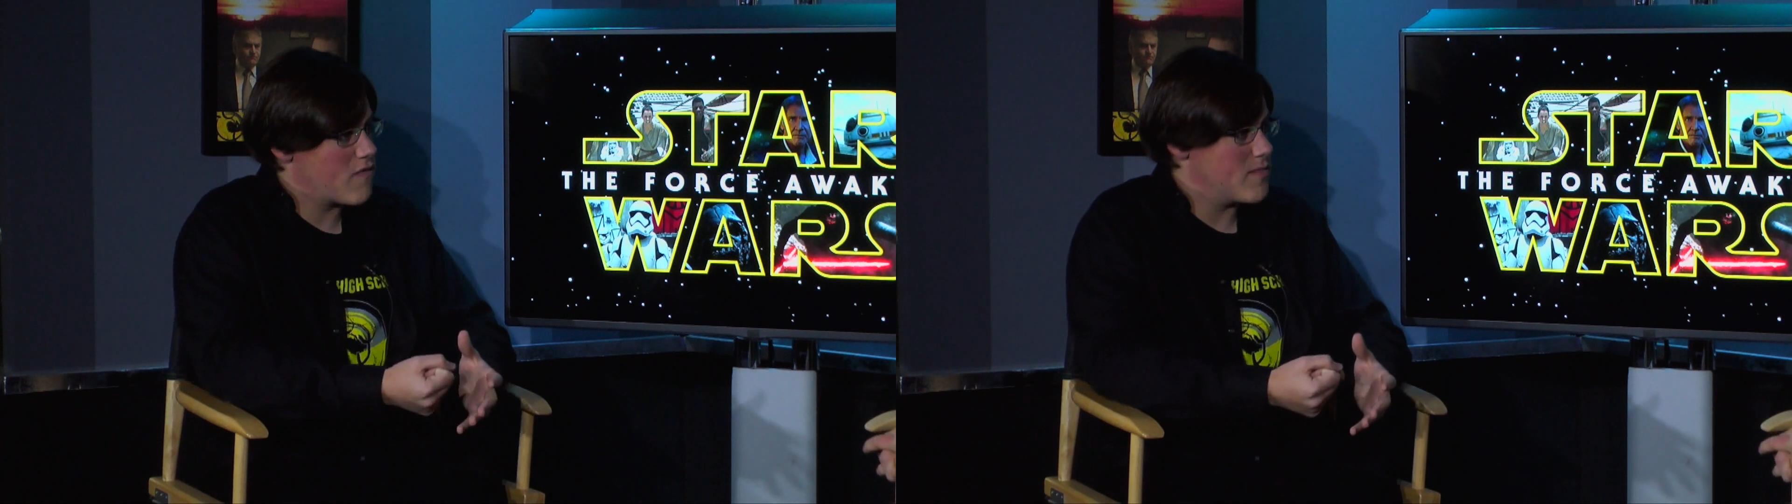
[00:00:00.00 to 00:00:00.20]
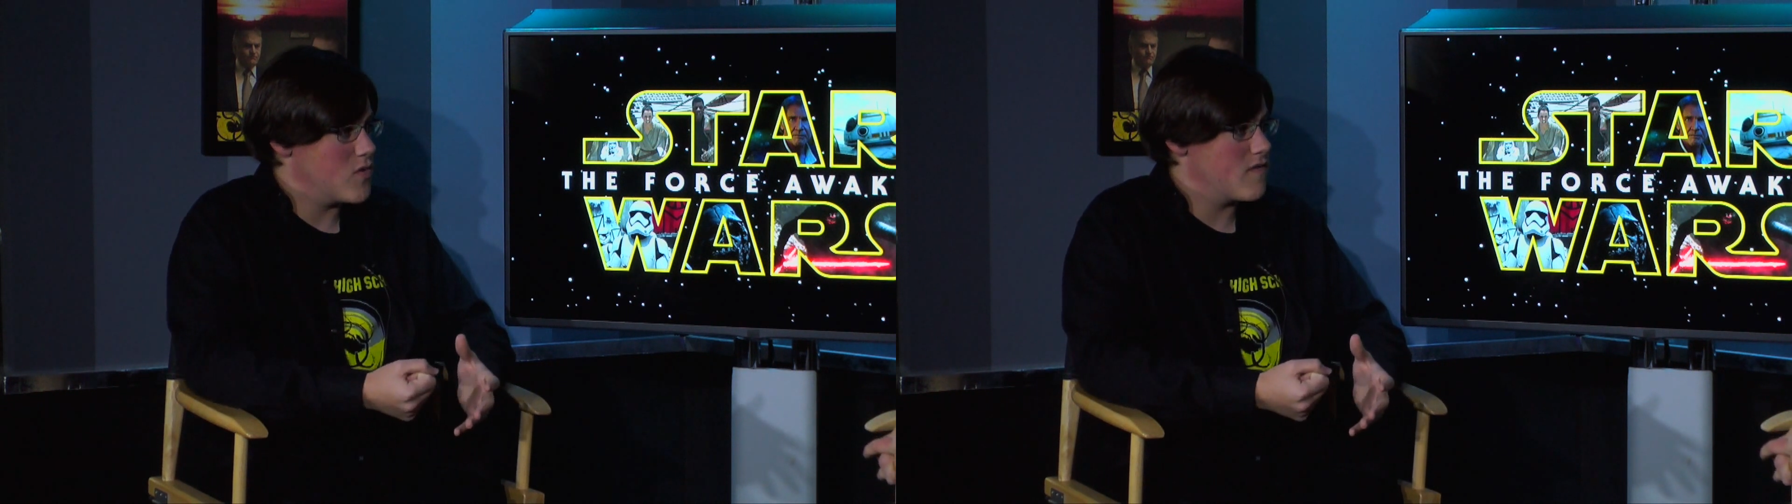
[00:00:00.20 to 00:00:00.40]

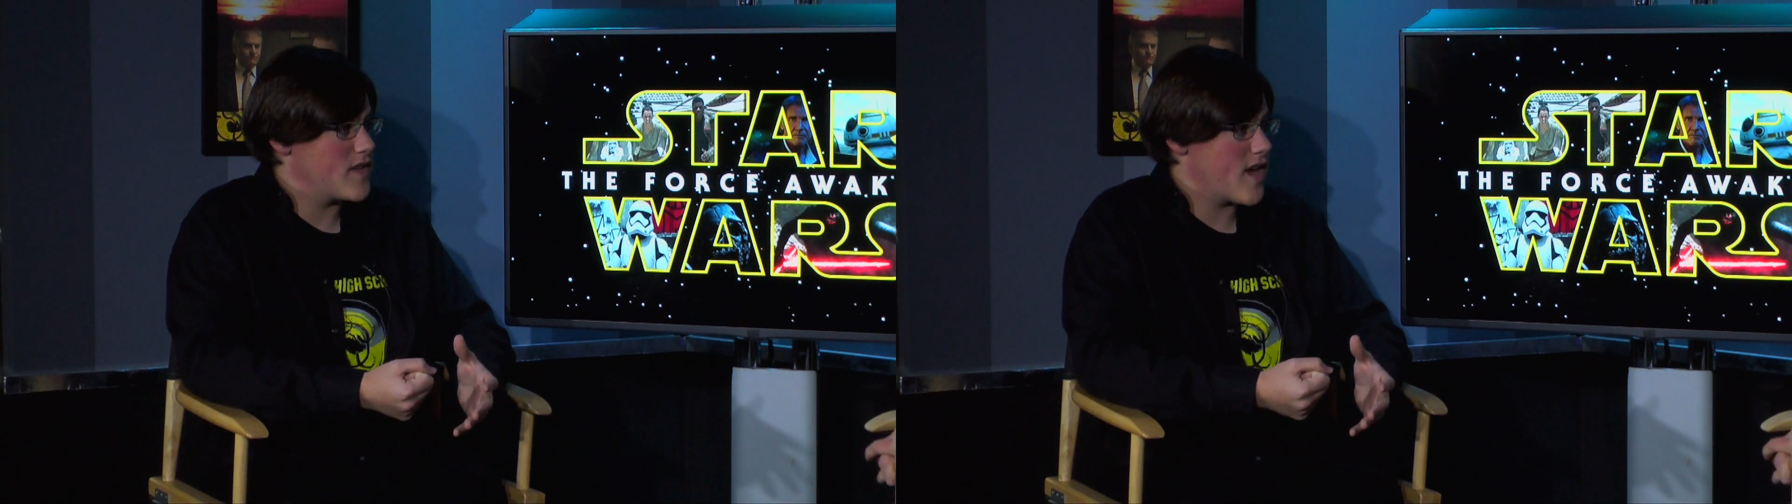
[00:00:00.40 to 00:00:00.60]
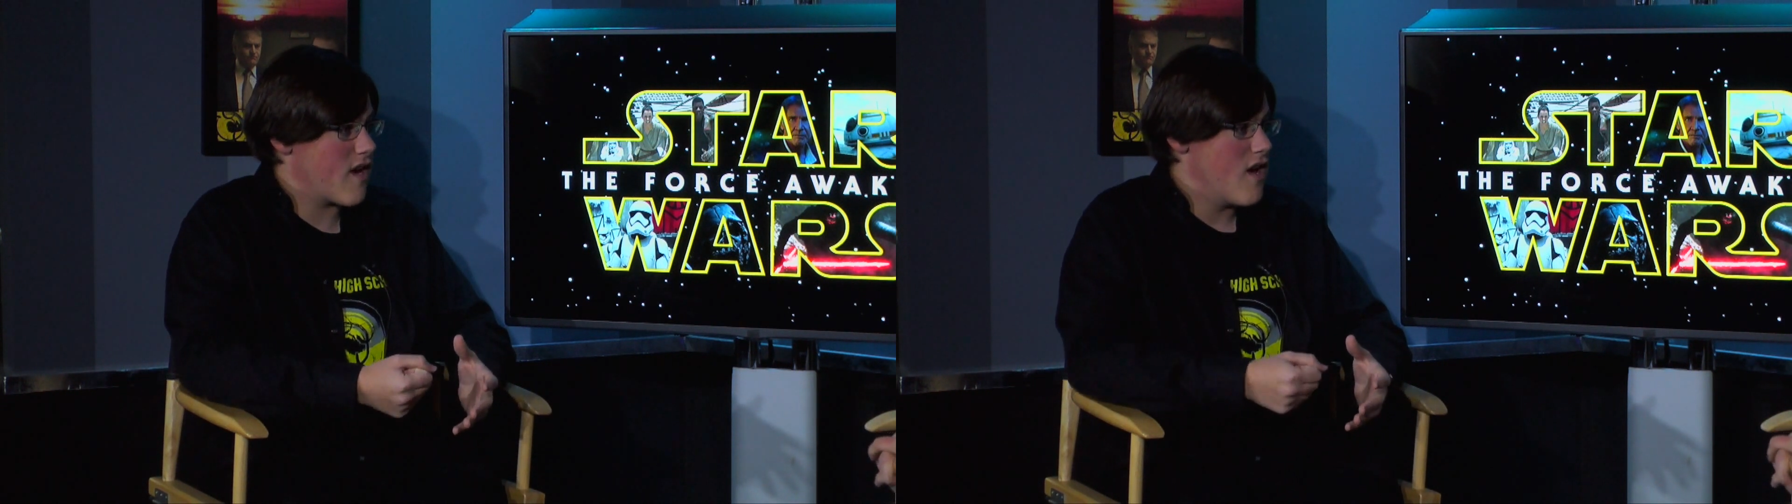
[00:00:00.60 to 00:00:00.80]
the movie
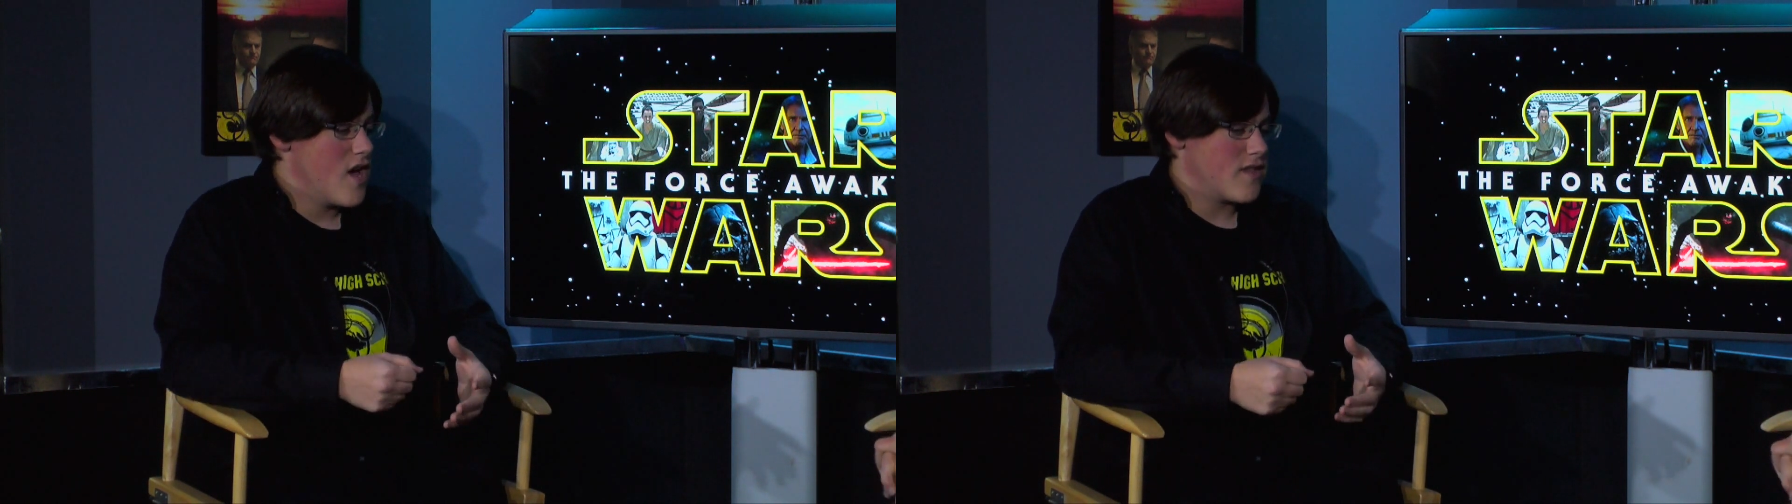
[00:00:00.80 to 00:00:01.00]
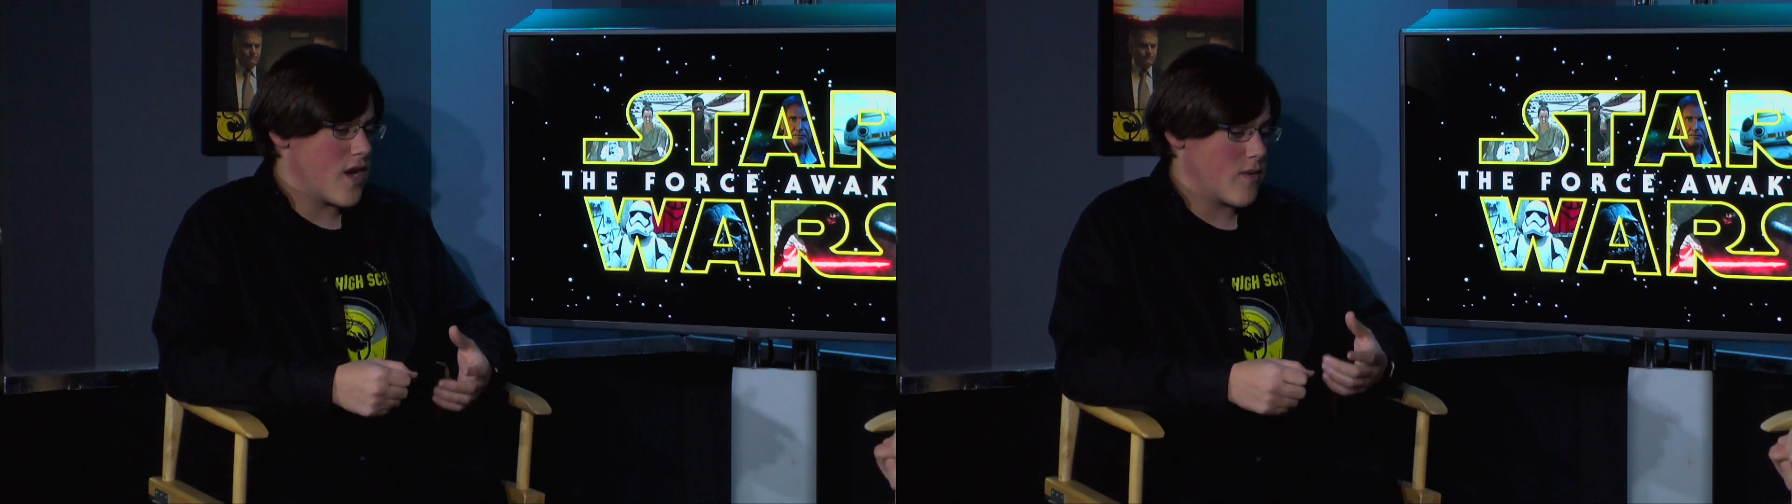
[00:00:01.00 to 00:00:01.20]
there.
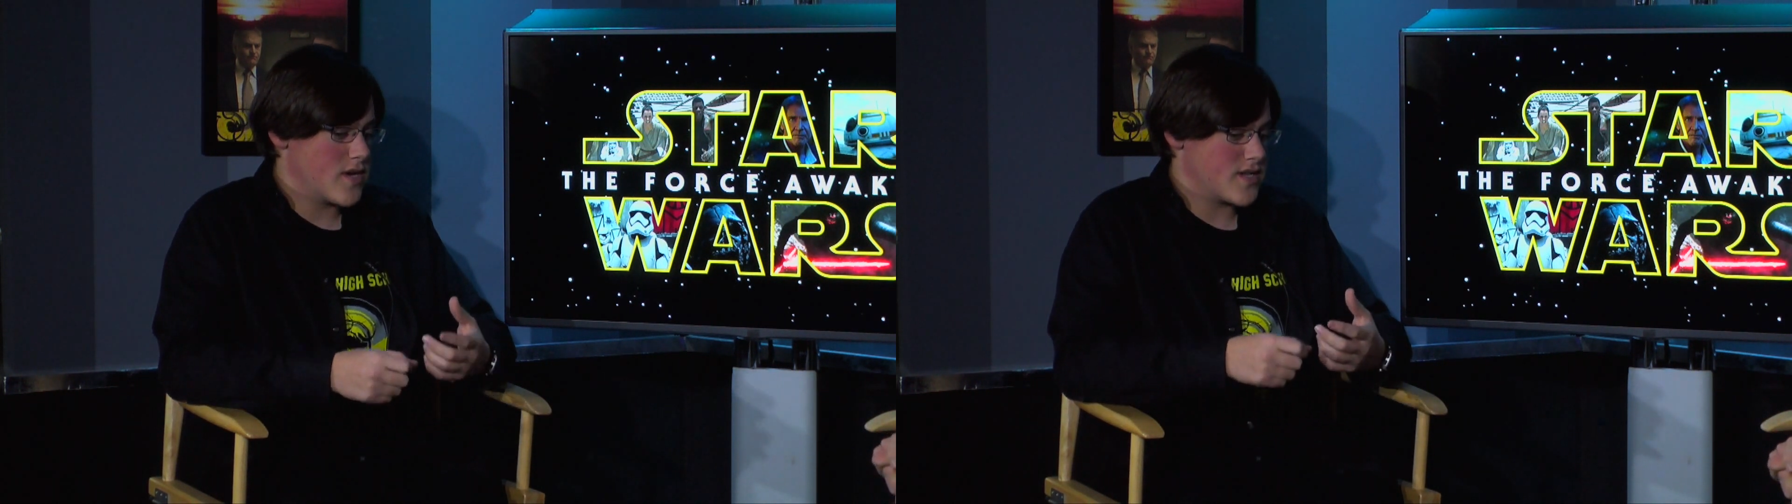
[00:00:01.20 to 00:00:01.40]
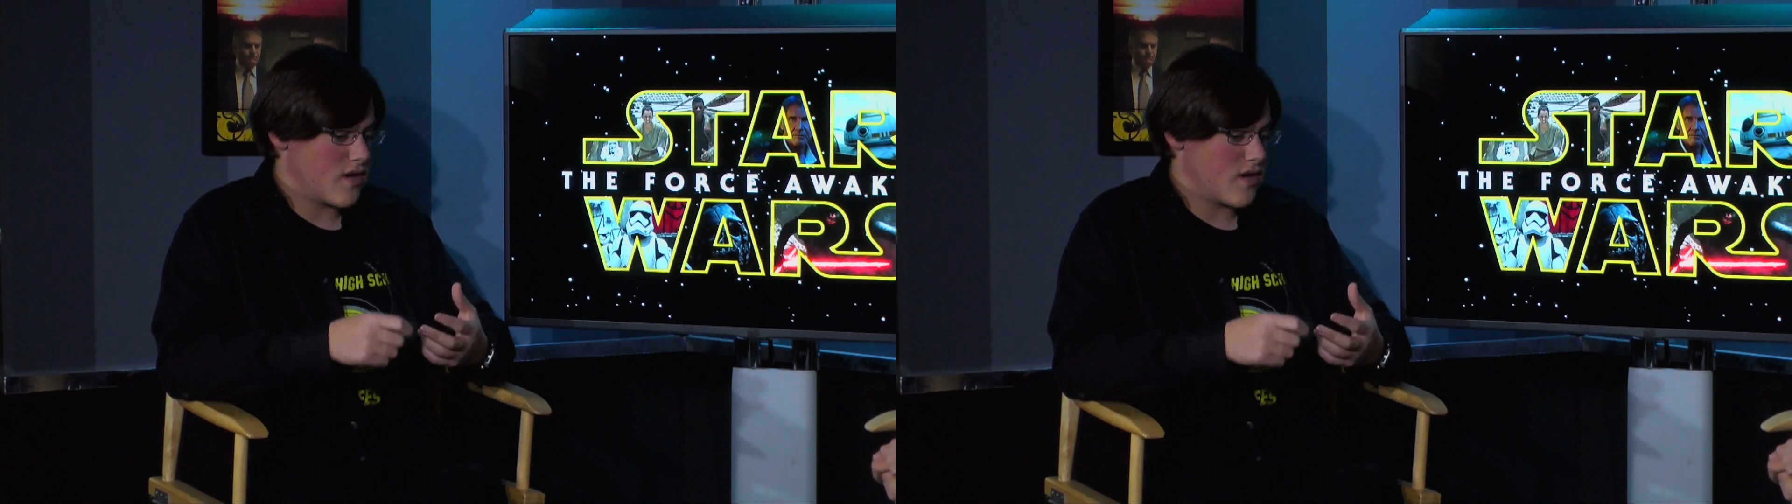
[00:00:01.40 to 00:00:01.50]
There was,